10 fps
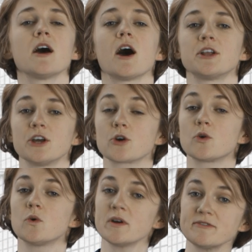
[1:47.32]
An
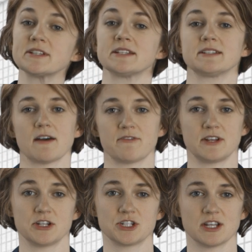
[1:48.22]
equivalent
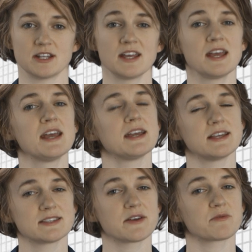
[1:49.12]
definition
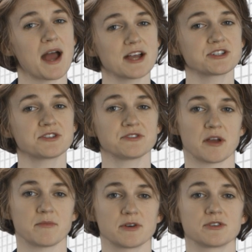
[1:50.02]
is that rational
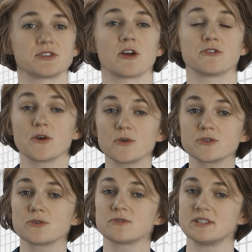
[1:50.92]
numbers are
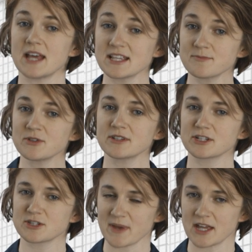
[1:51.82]
those whose decimal
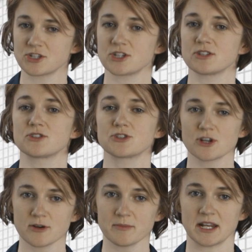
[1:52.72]
expansions
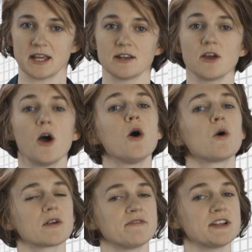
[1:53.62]
terminate,
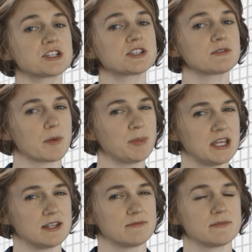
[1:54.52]
or eventually
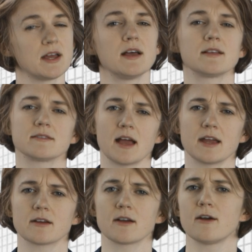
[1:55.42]
repeat,
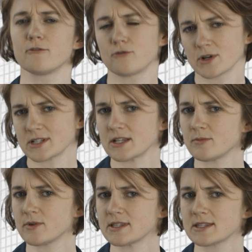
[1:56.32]
like fourteen
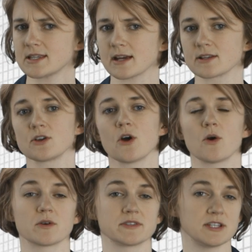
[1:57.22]
point six,
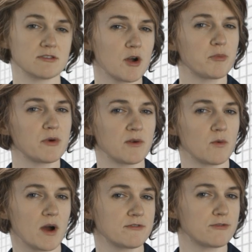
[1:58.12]
or zero point
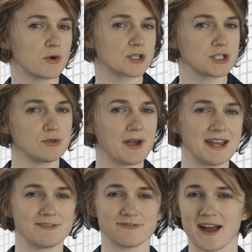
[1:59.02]
one four two
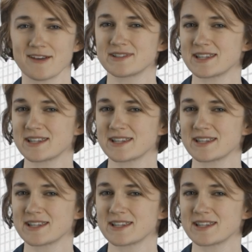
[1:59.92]
eight five